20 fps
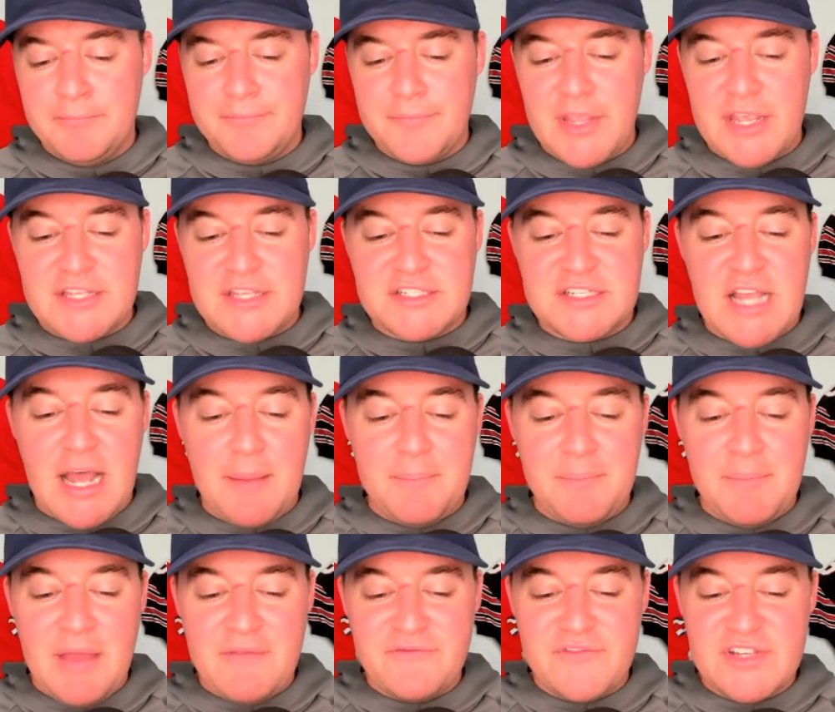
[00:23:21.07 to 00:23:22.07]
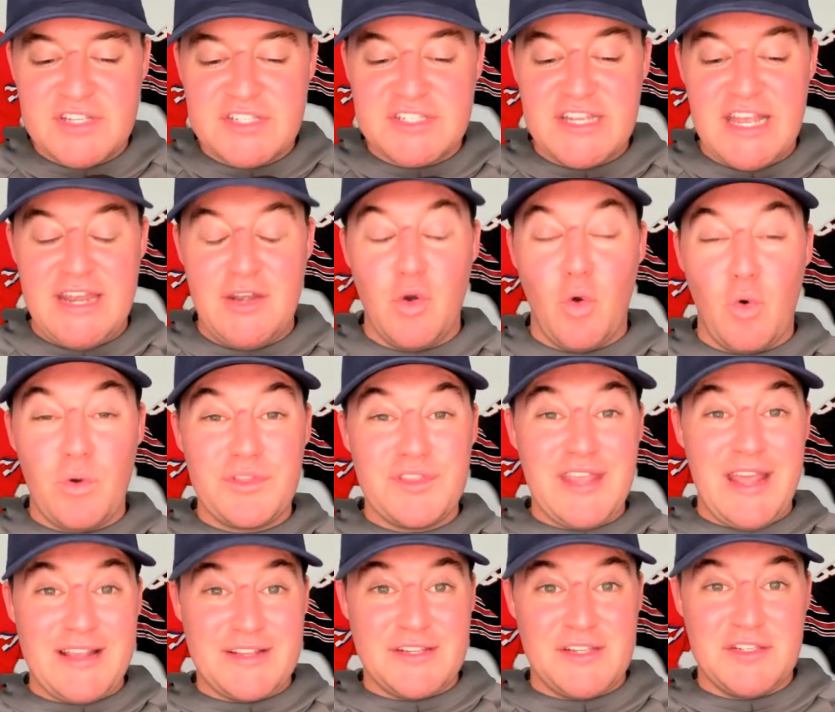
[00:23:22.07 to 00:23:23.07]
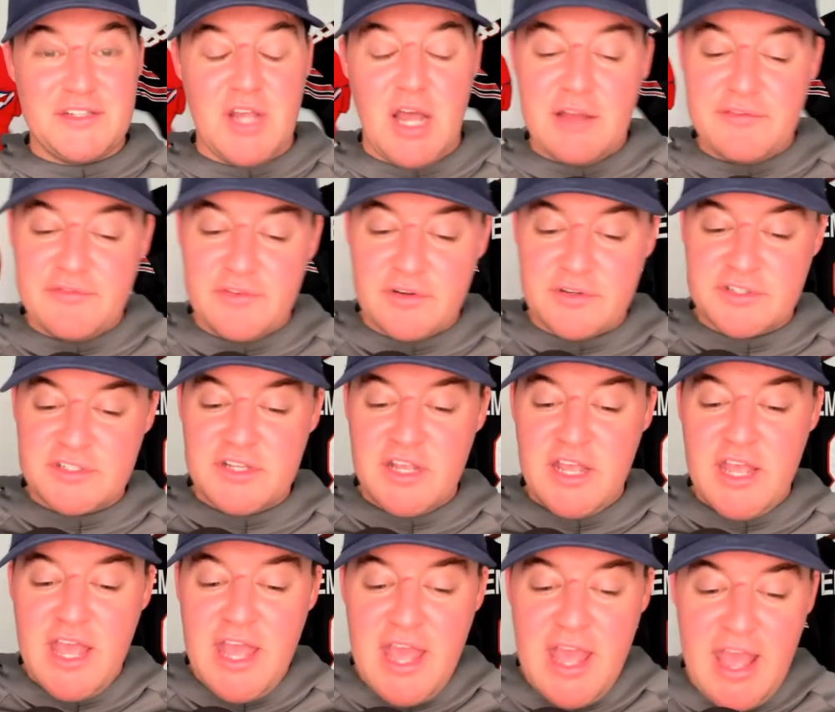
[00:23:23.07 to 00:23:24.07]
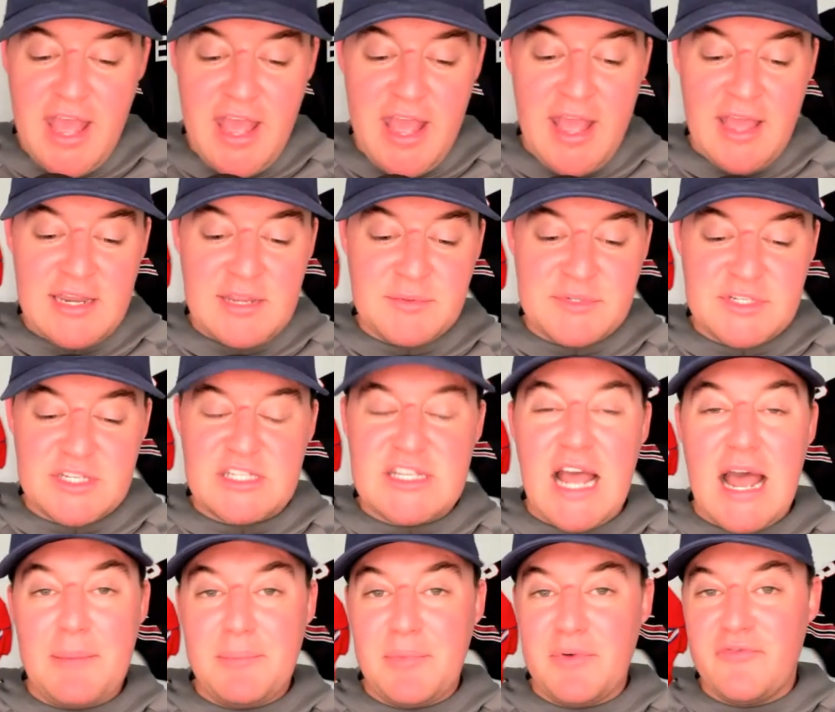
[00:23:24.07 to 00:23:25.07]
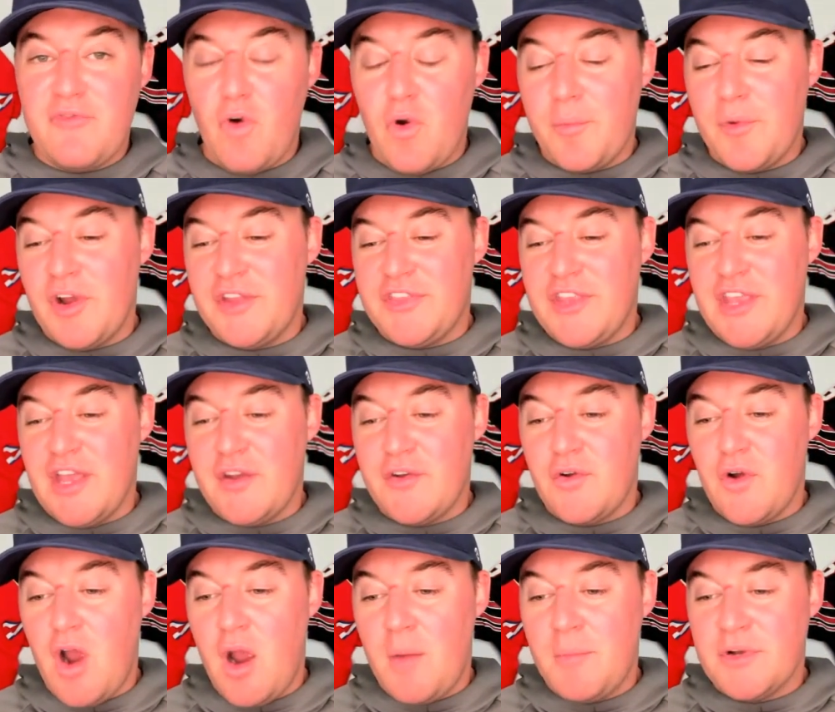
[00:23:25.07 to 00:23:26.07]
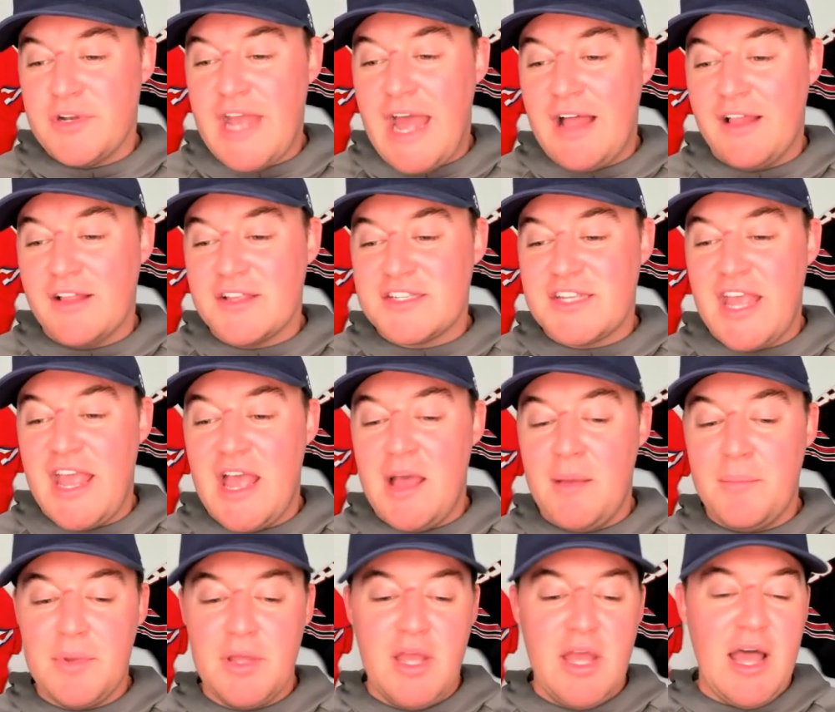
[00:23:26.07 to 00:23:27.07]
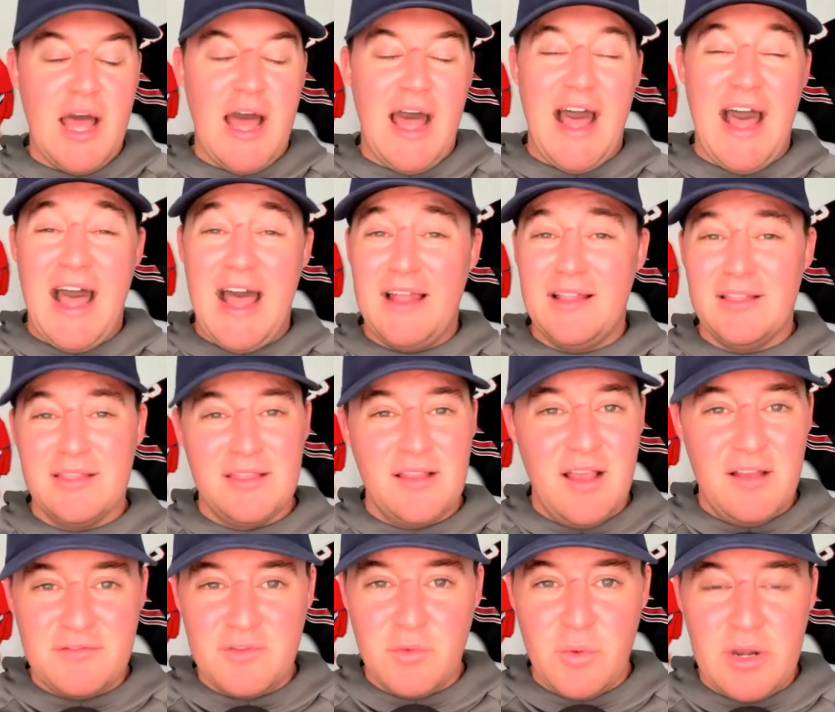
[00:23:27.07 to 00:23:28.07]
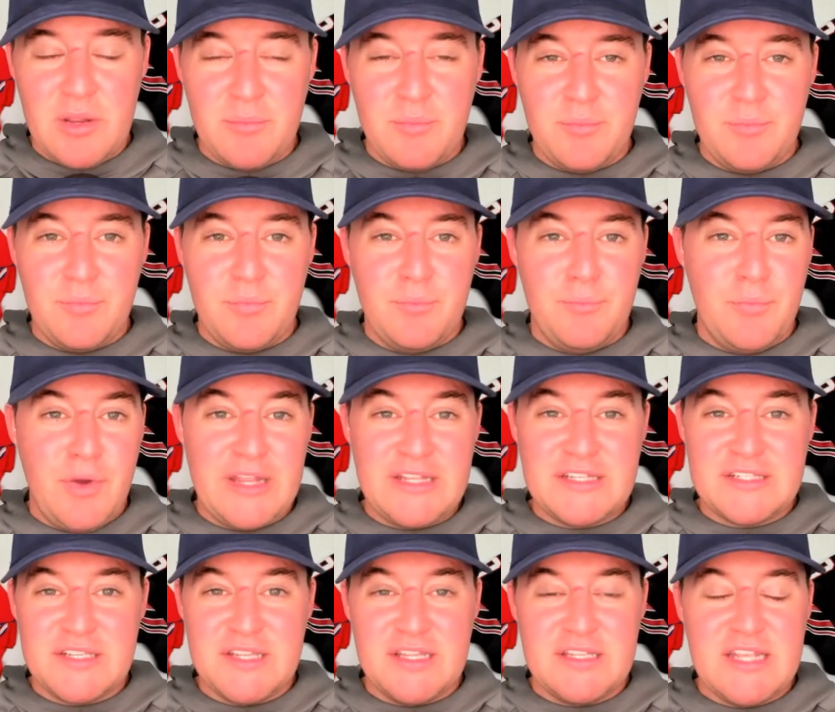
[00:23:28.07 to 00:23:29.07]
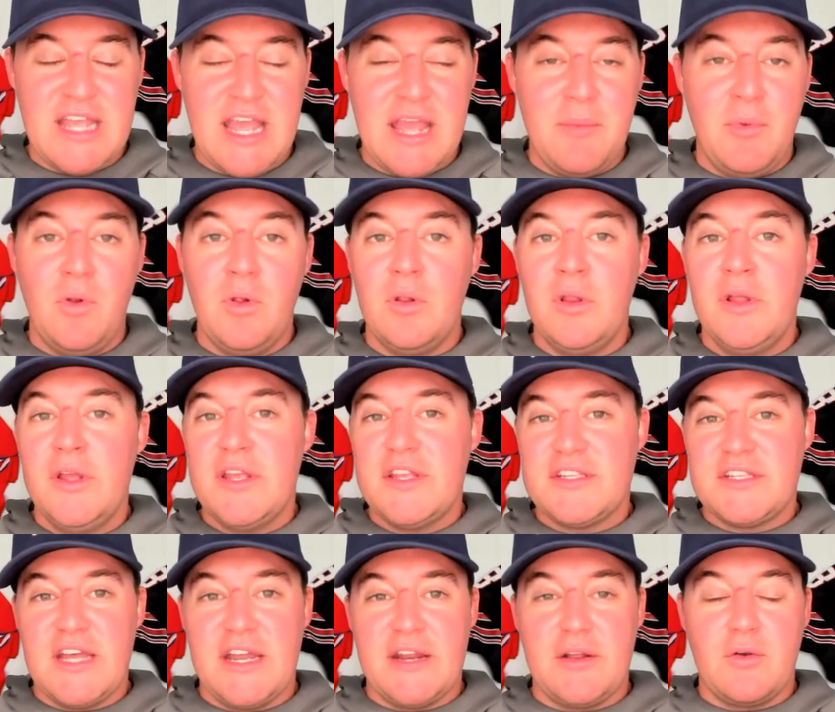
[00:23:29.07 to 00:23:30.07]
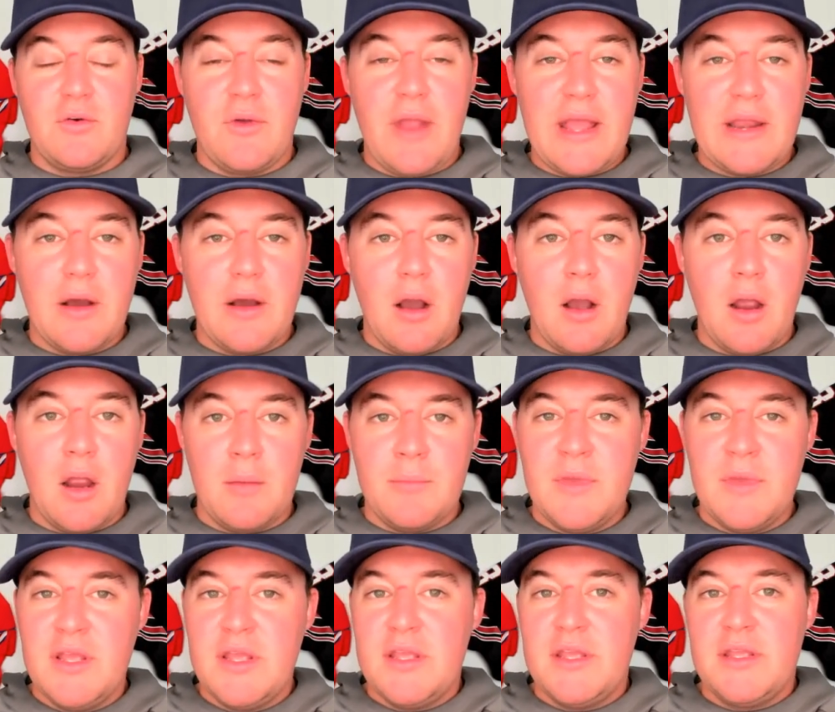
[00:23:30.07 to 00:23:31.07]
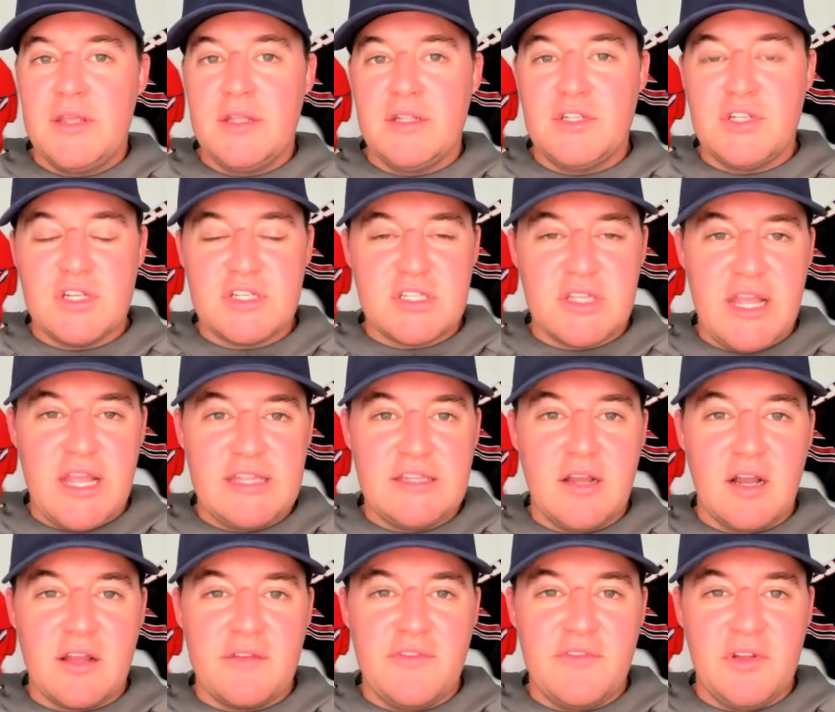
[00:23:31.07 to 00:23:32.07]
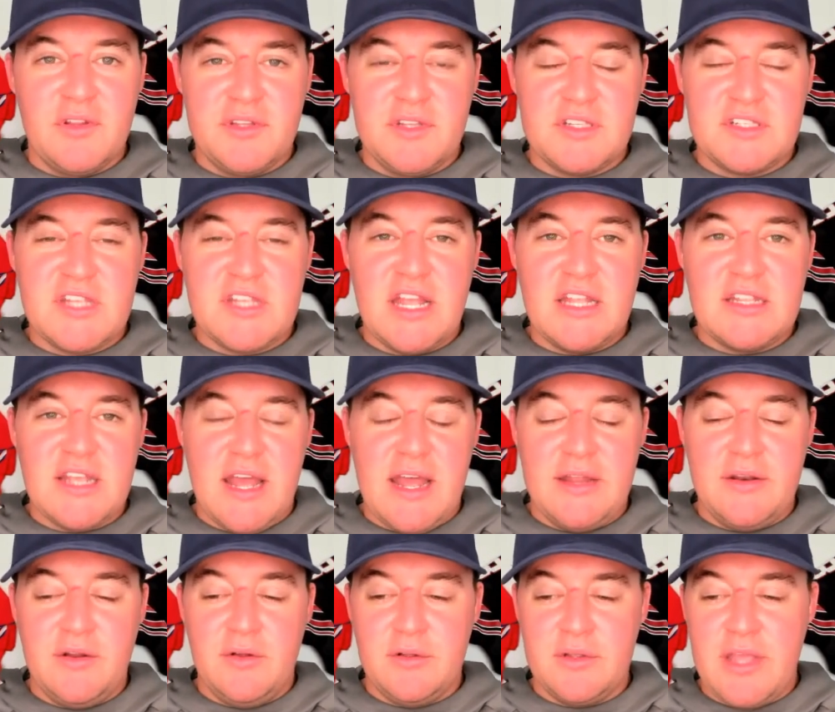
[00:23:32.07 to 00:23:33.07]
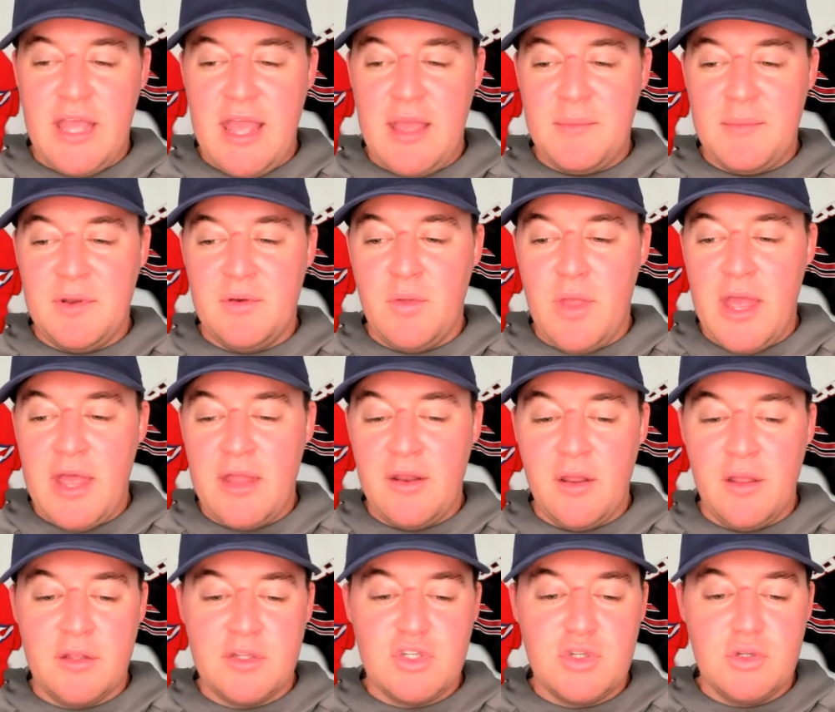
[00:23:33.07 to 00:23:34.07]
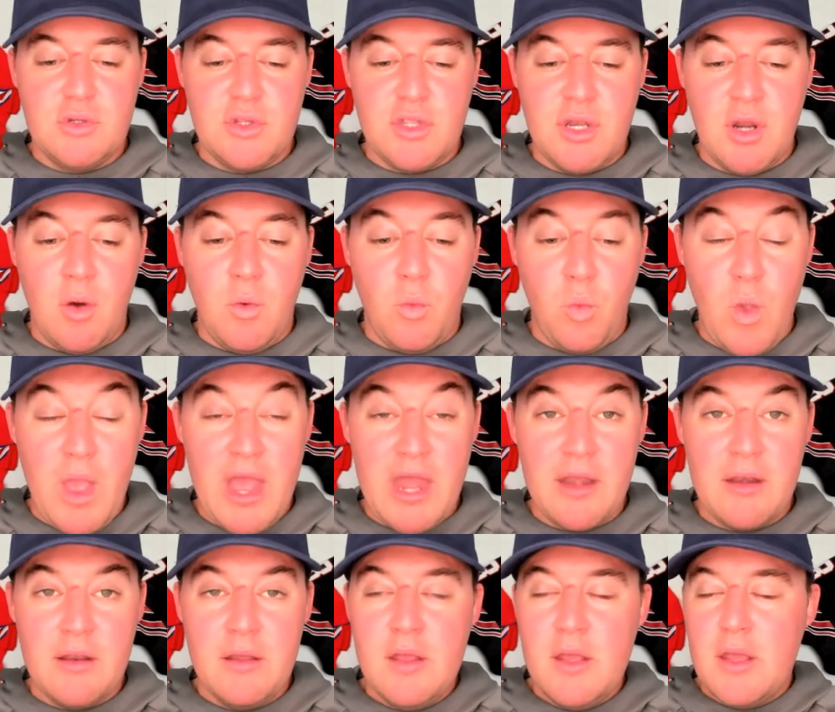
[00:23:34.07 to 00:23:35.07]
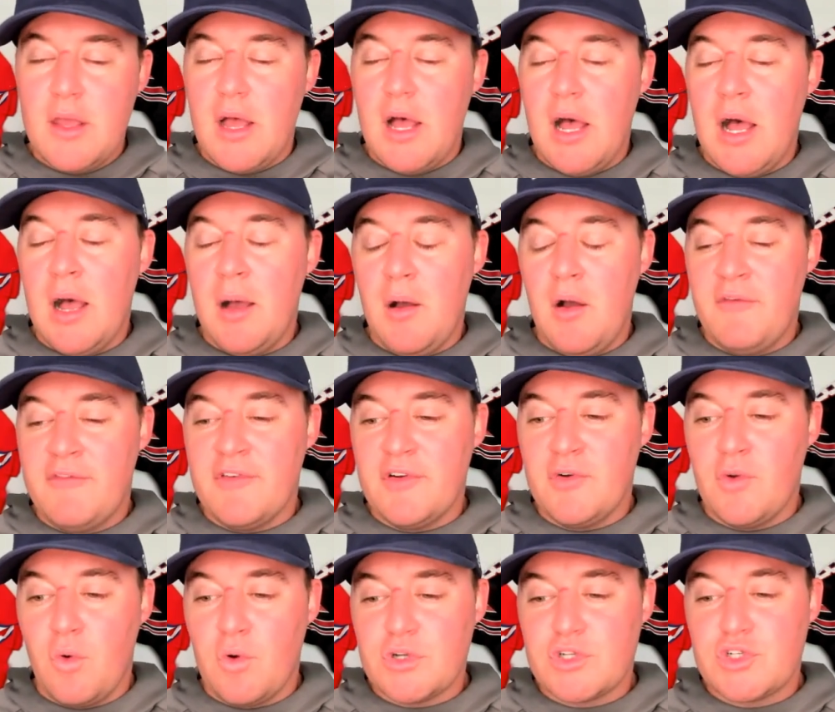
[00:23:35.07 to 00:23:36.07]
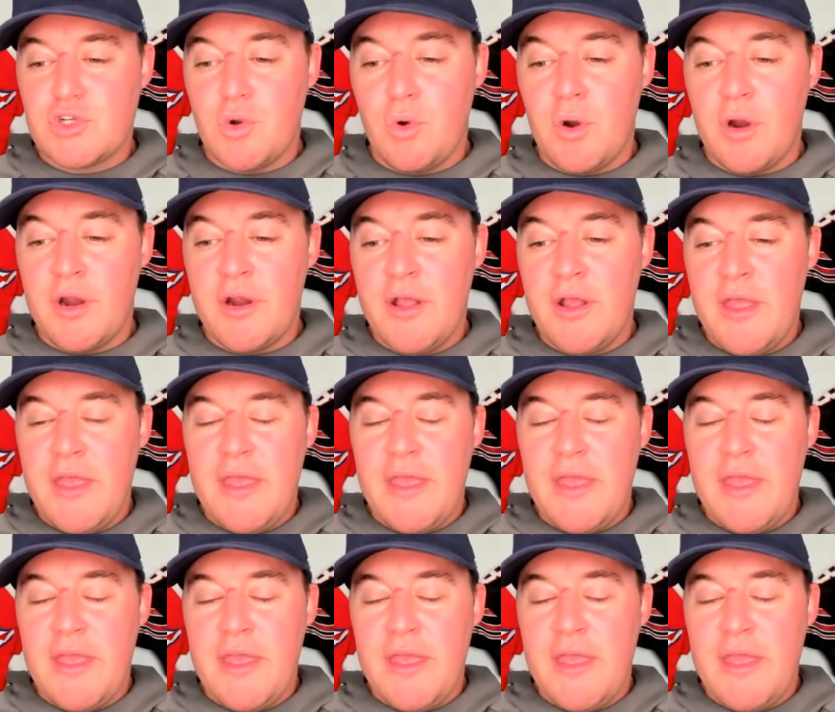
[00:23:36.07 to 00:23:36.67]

He's got Memphis and North Texas offers, and he was a top performer at the Under Armour Dallas camp. I loved what he brings to the table. He's got a great arm. Just led Duncanville to a state title game and a win over North Shore.